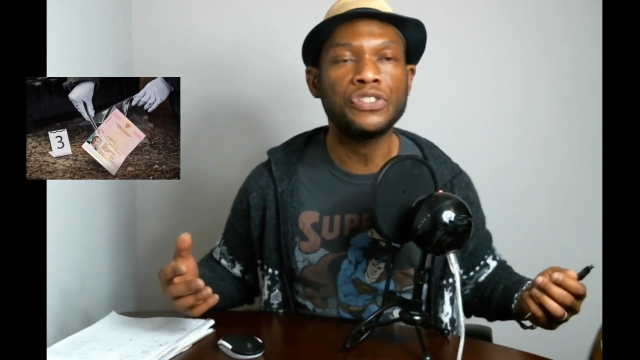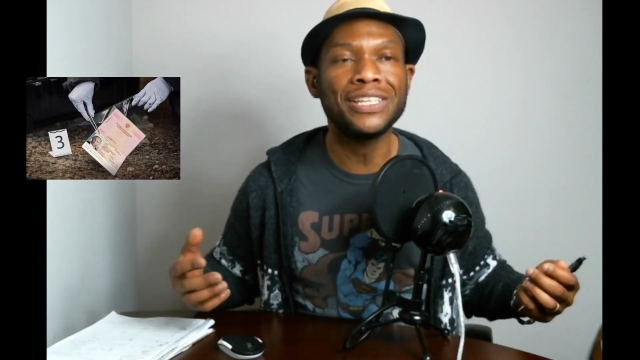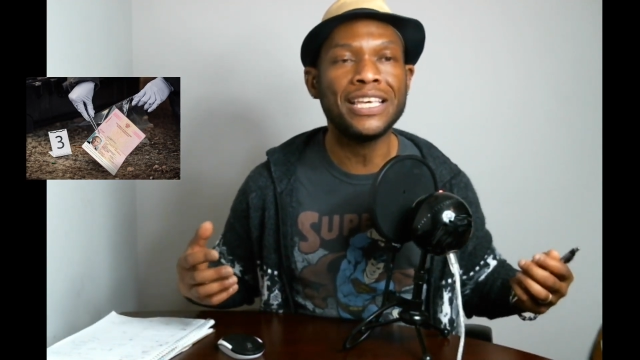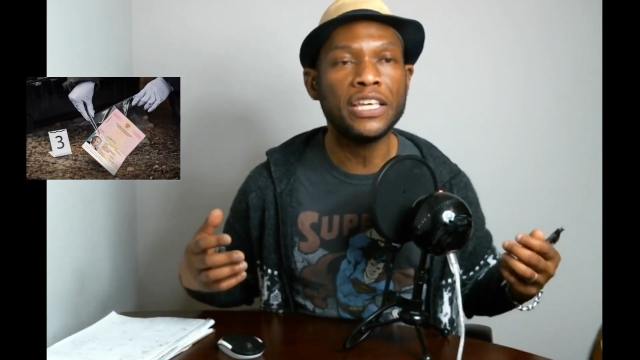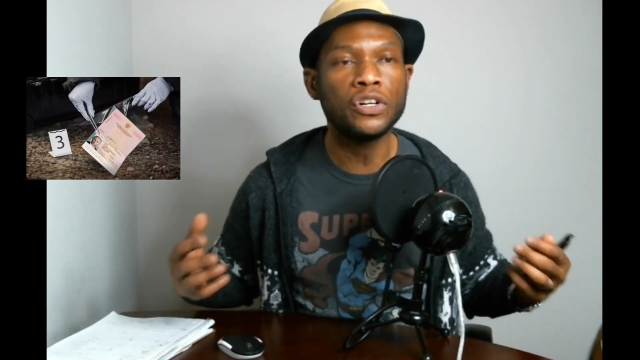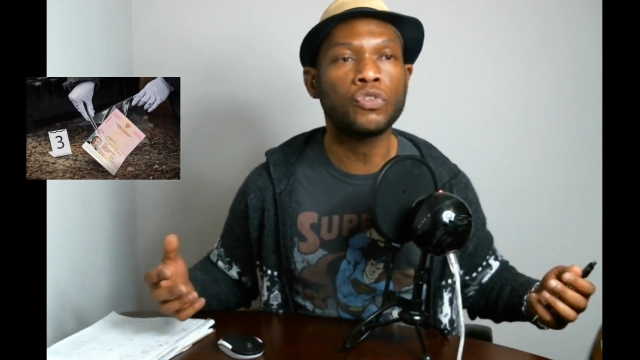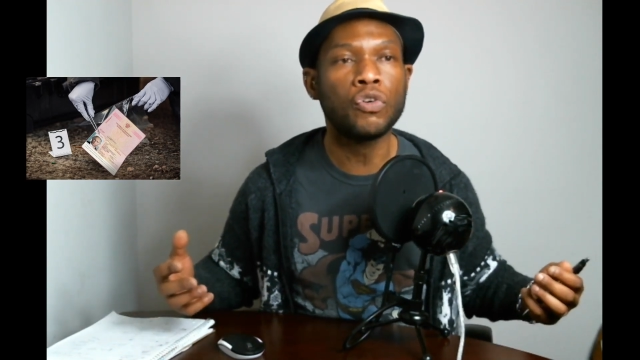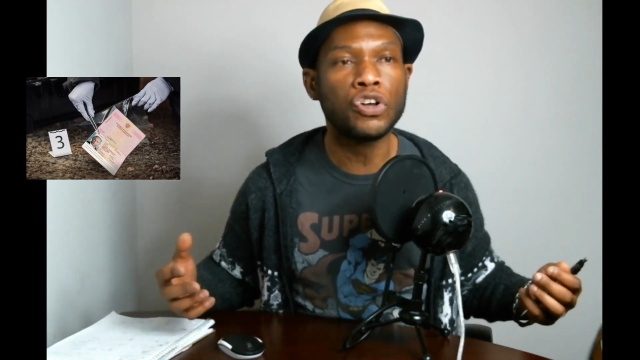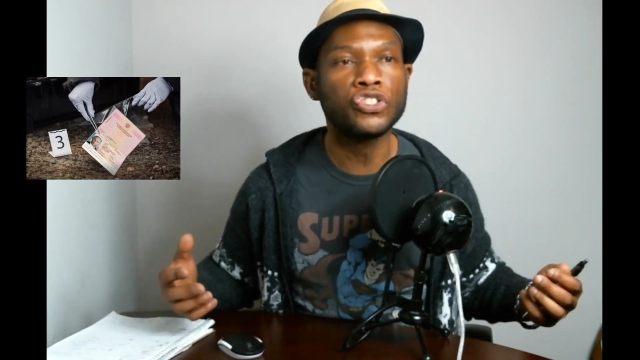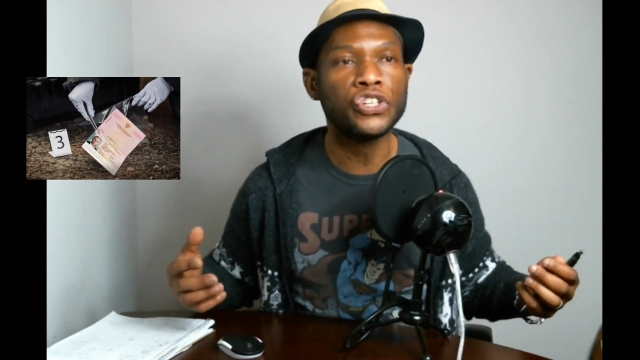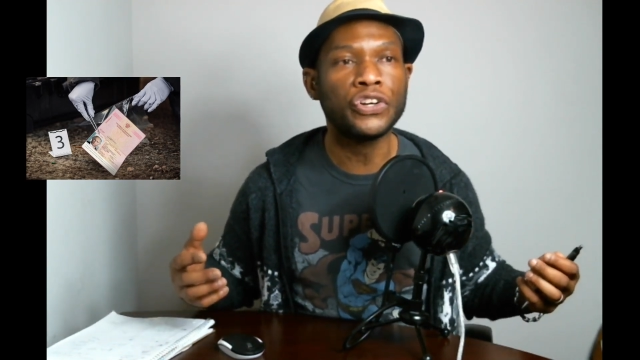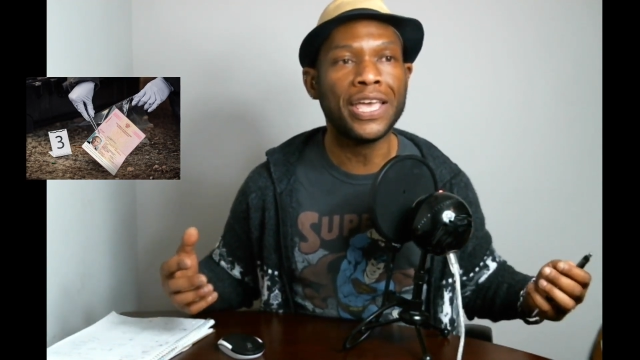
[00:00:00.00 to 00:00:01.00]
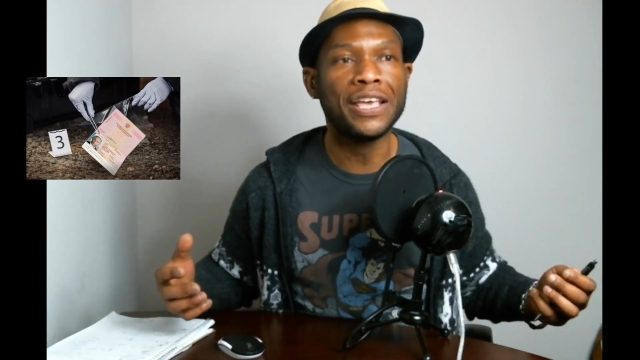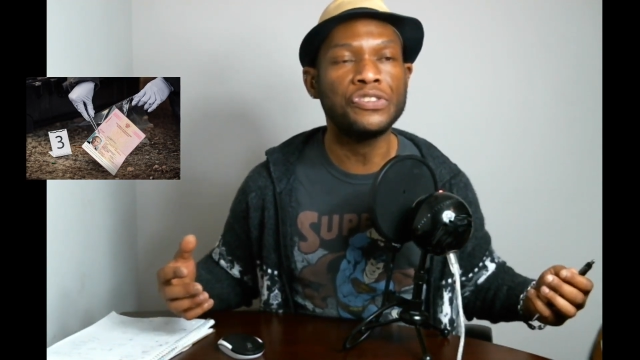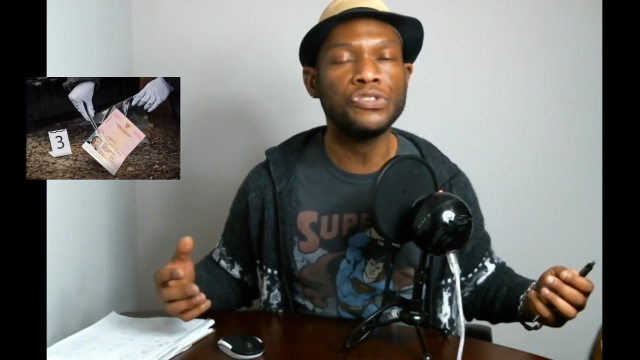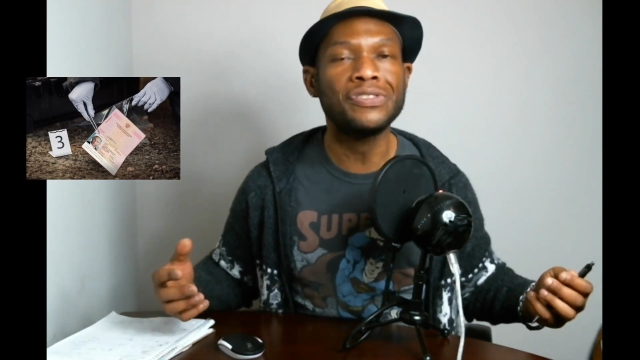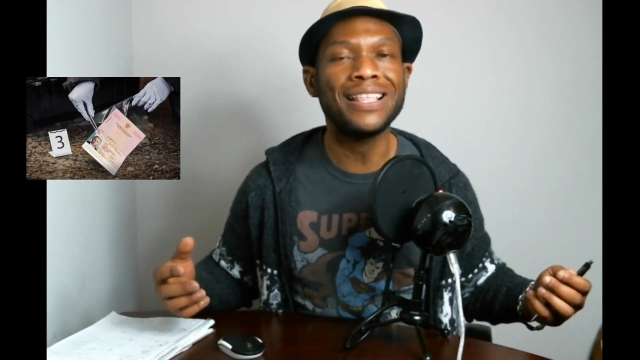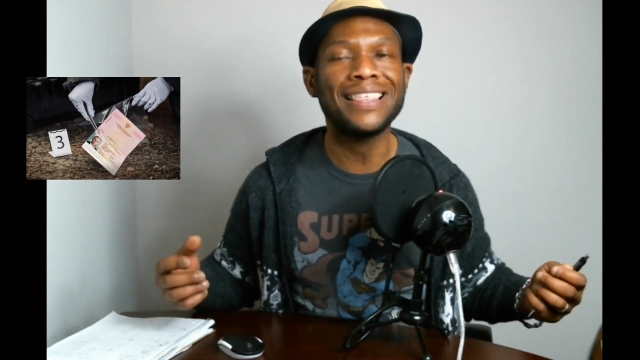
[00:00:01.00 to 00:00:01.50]
to get across their
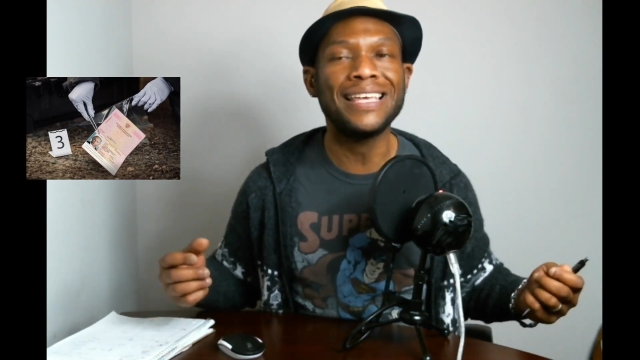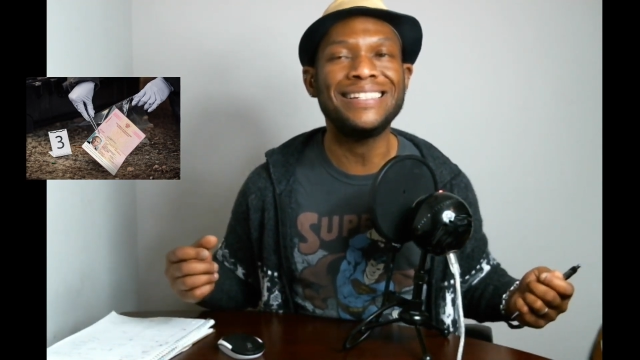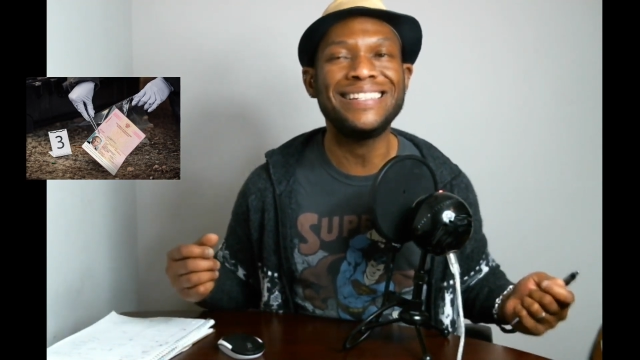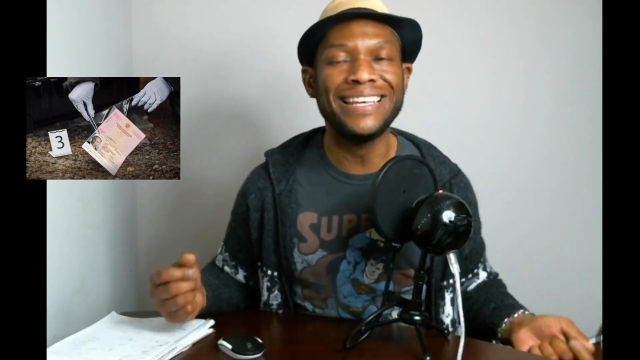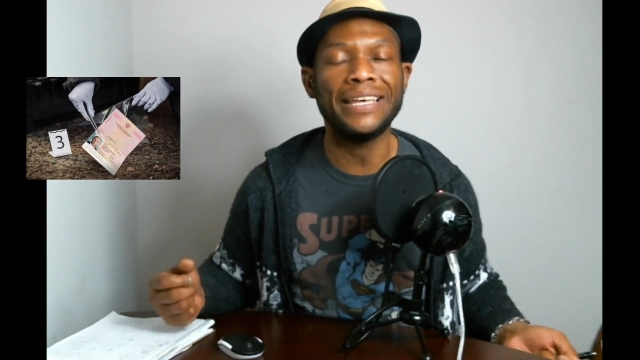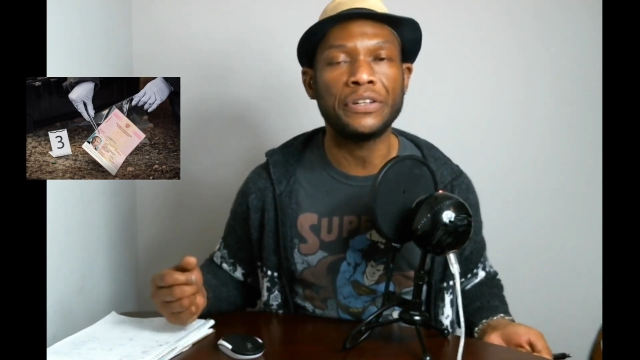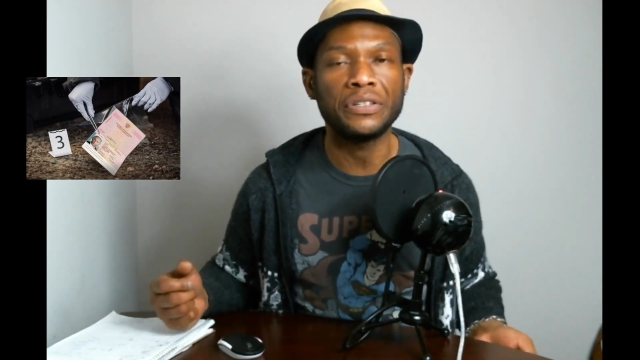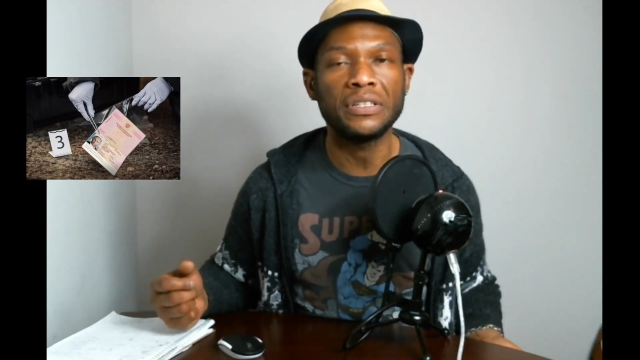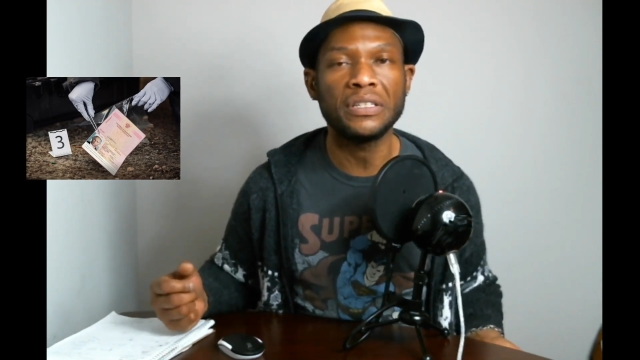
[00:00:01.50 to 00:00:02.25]
case that they did.